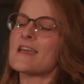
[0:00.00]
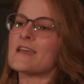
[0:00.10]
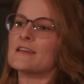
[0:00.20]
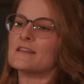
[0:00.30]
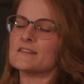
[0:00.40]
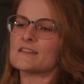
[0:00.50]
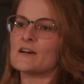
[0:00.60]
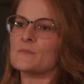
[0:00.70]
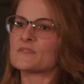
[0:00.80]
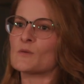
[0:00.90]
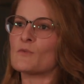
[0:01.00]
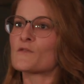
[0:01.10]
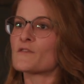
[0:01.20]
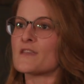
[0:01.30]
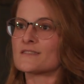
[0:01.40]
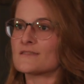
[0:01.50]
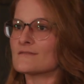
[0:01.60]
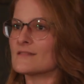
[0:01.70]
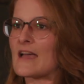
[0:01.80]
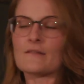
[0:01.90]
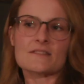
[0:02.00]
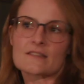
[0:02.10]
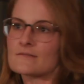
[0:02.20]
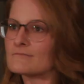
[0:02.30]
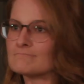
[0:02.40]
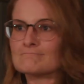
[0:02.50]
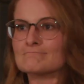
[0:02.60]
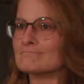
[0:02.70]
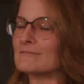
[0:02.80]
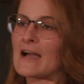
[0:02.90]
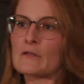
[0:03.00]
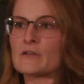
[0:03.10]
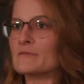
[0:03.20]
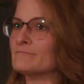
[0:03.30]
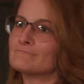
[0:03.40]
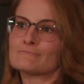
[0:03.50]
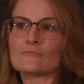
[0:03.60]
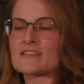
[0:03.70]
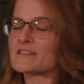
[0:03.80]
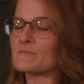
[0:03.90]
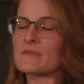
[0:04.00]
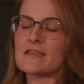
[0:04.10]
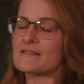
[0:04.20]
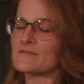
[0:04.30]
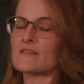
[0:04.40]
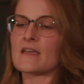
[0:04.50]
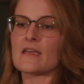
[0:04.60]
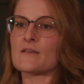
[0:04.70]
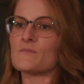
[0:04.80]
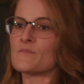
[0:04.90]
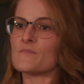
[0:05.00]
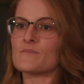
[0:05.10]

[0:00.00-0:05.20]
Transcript: And so both of these Galveston Island resident men, they